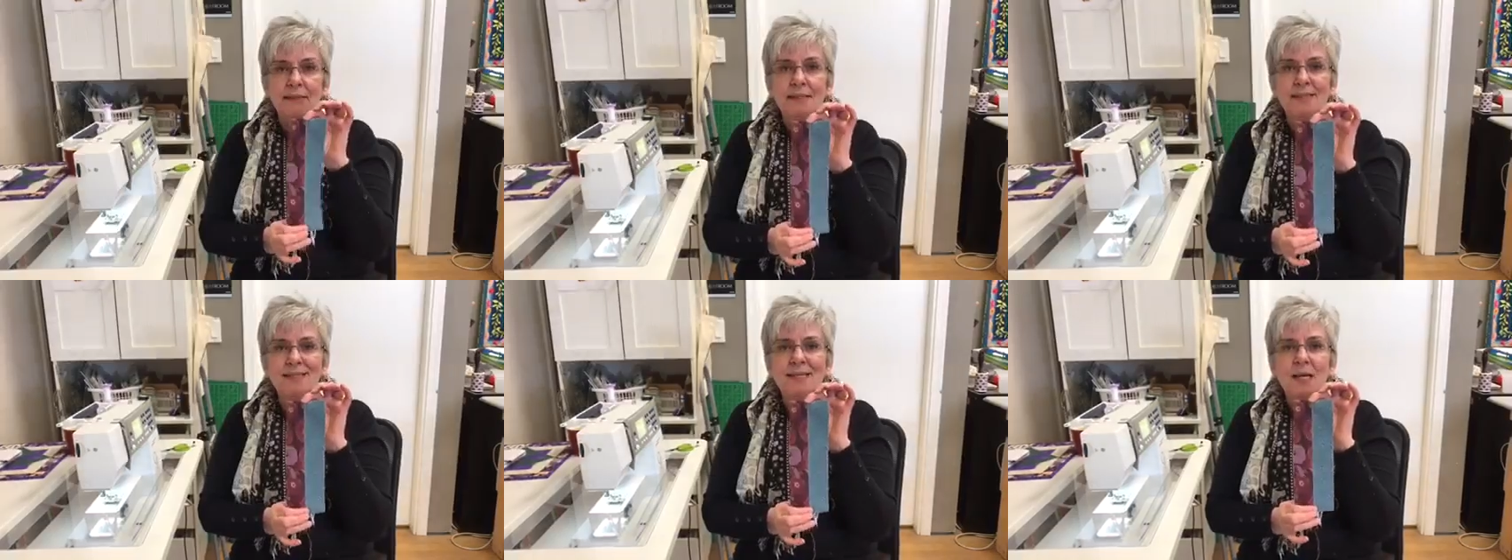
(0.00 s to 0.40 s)

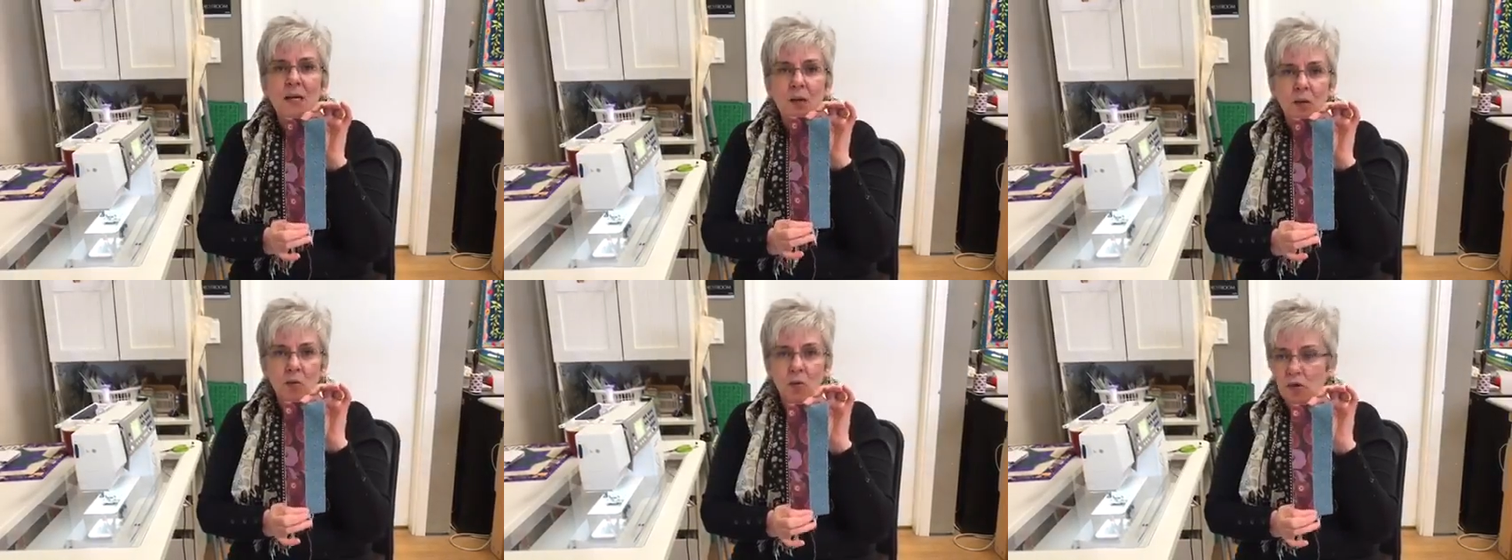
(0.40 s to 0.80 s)
this
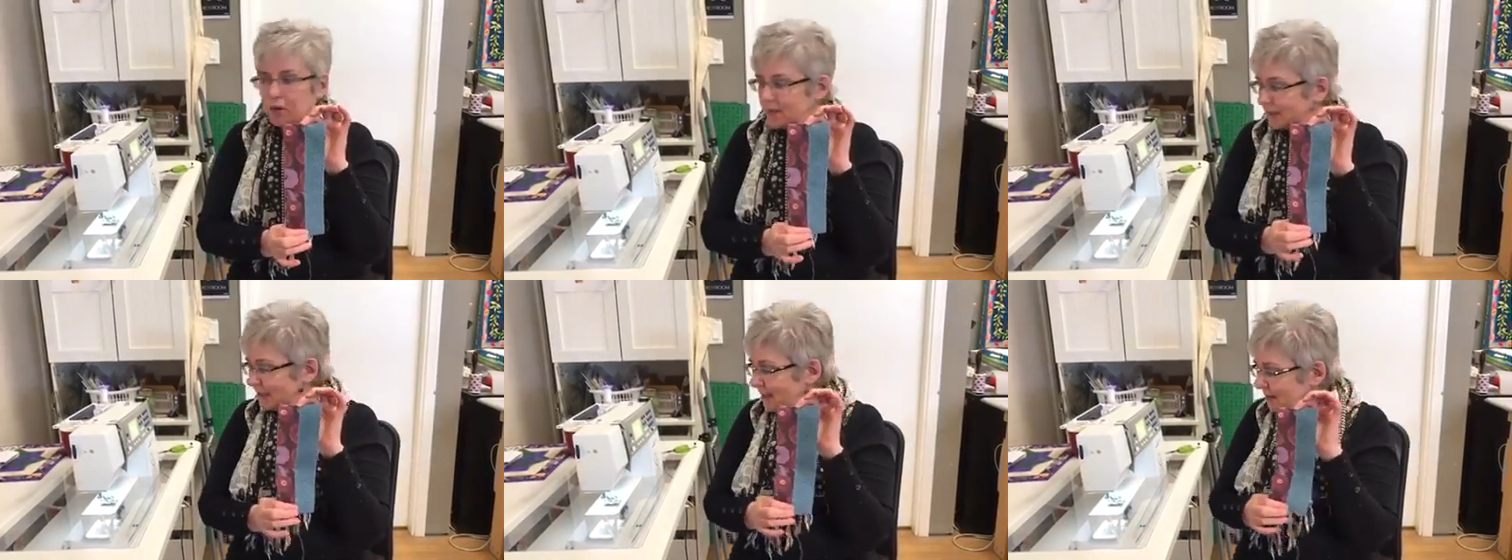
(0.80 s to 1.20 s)

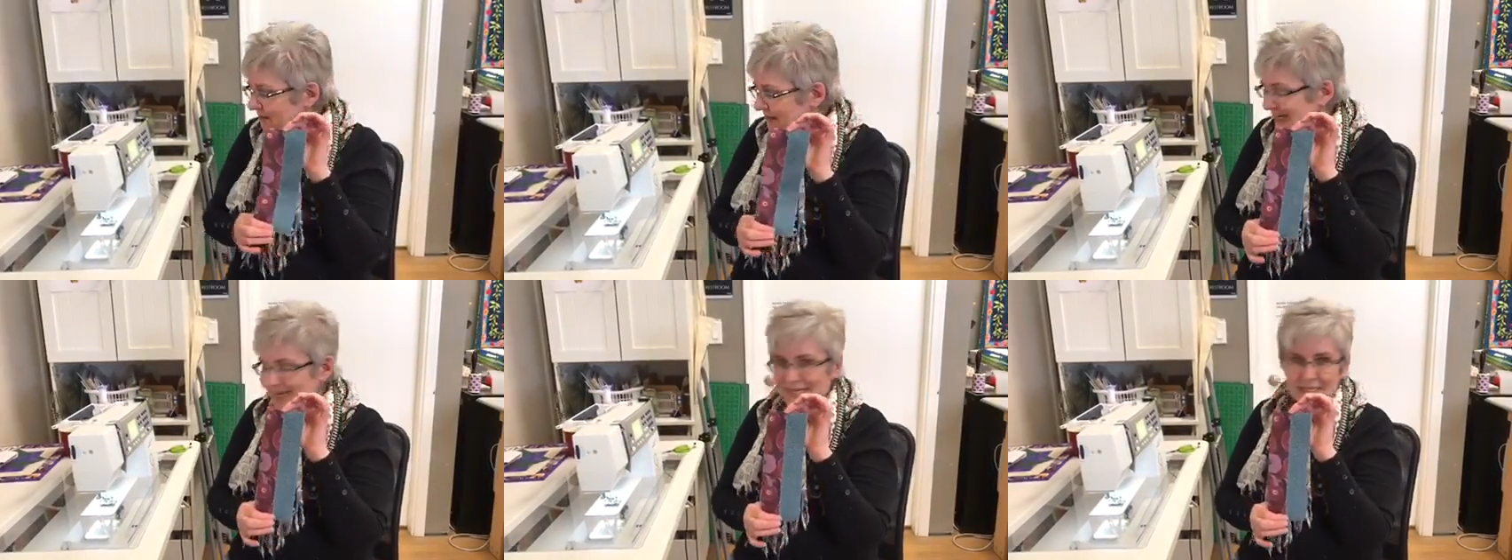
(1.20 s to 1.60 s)
works
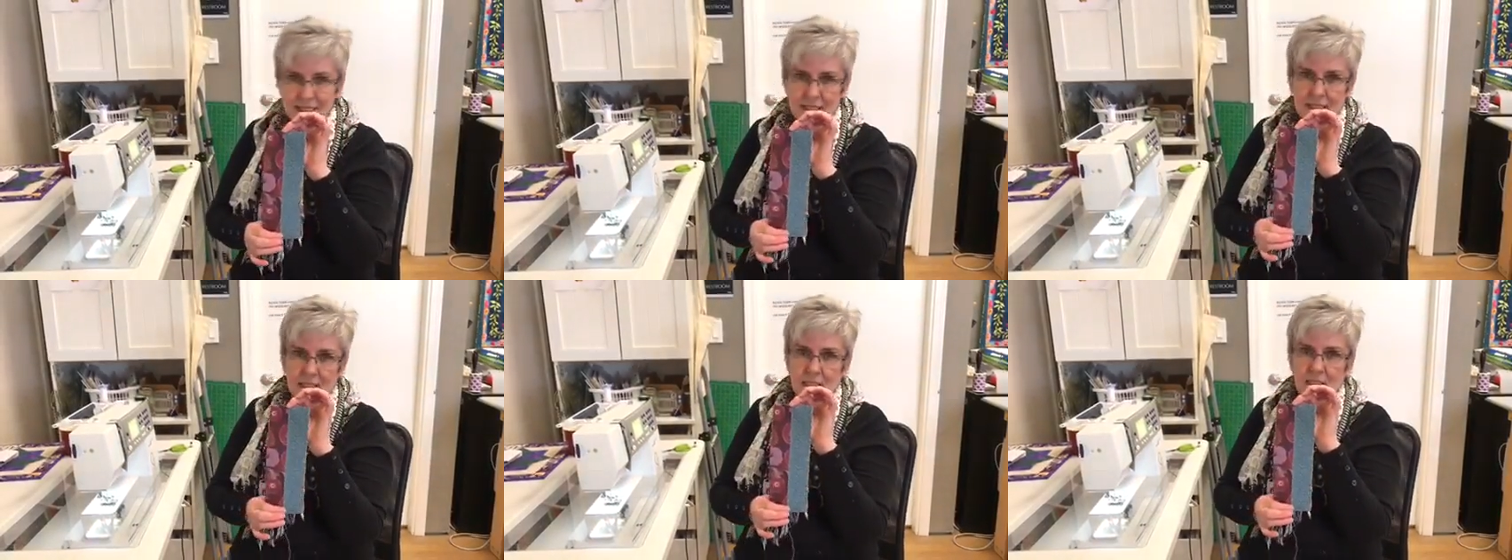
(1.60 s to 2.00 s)
amazing.